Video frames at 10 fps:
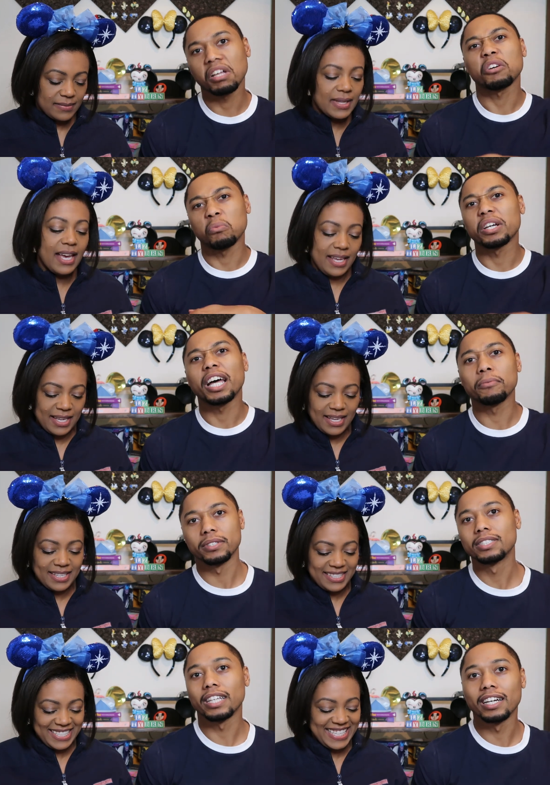Speaker 1: I can wear
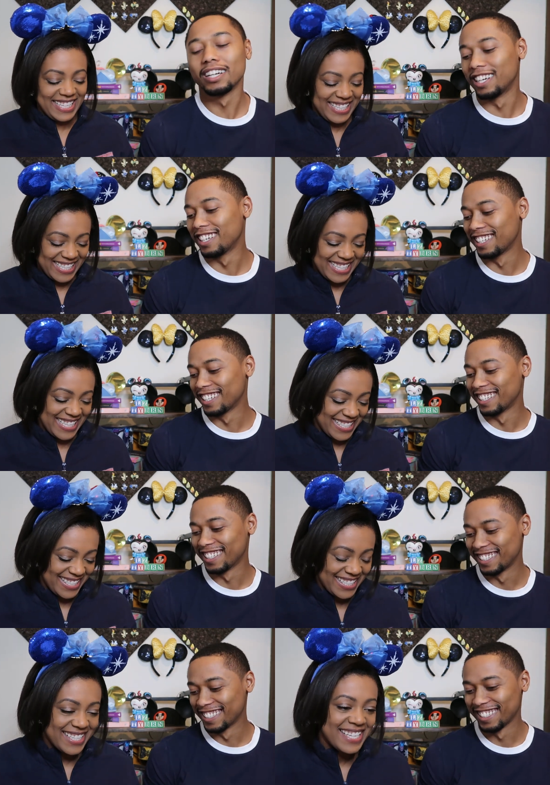that
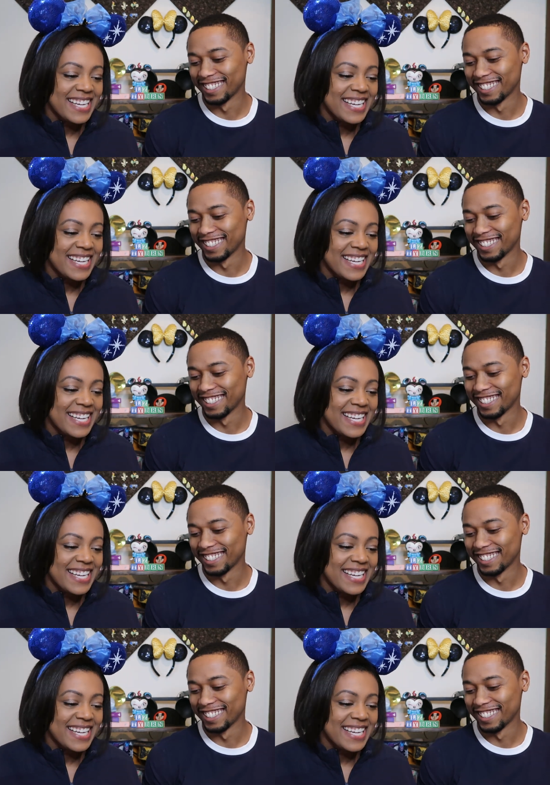one.